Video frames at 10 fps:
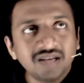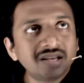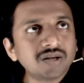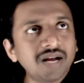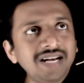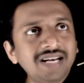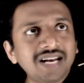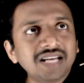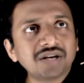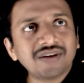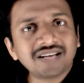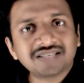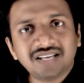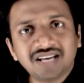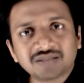So integration of x
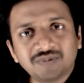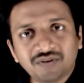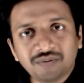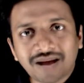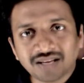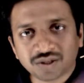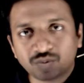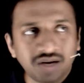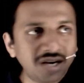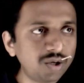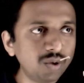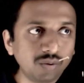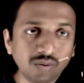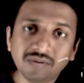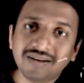dx between minus 1 and
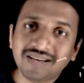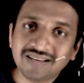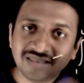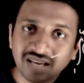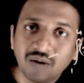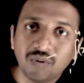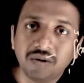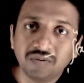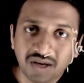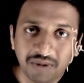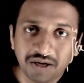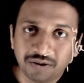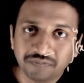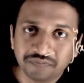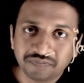2 is equal to 3 by
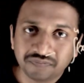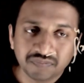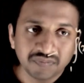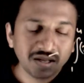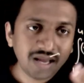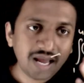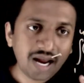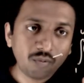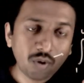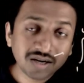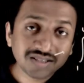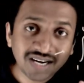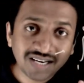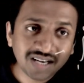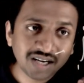2. And what is the
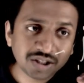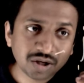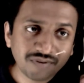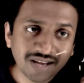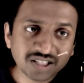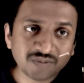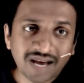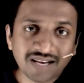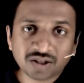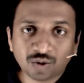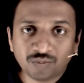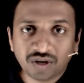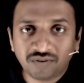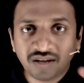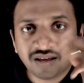integration of x minus 2
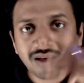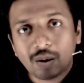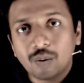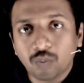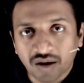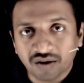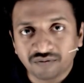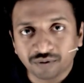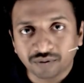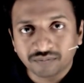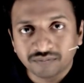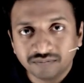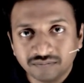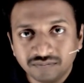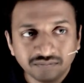between 1 and 4?
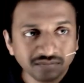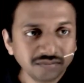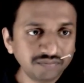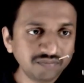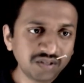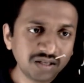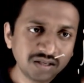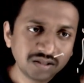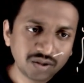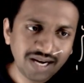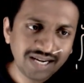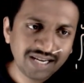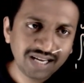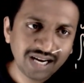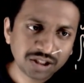So the
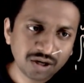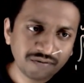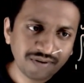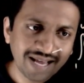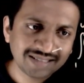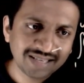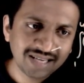integration of x